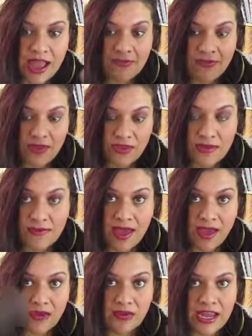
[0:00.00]
I mailed them
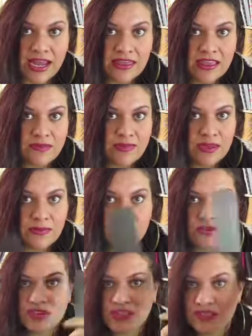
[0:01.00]
out and then
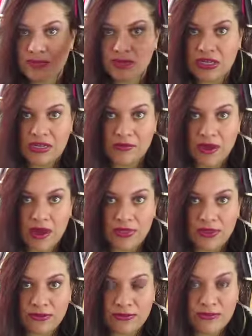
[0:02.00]
people just put them
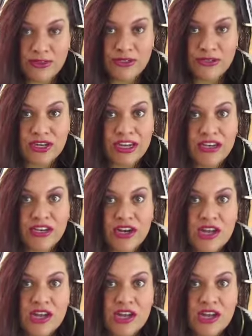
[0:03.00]
on the refrigerator.